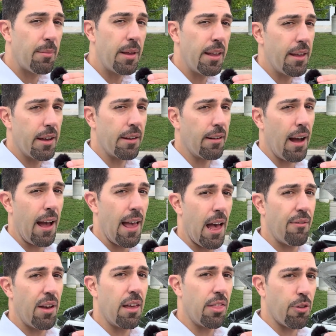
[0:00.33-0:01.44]
me here, I
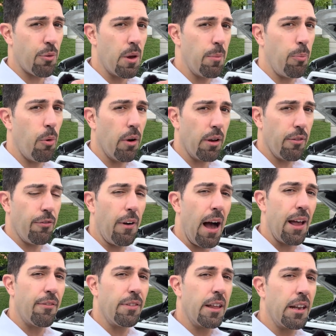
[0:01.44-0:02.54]
have a
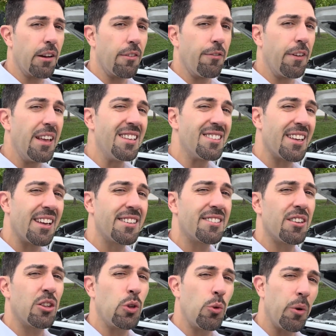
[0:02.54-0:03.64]
3.5 liter V6
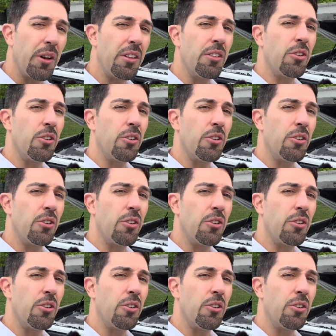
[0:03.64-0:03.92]
twin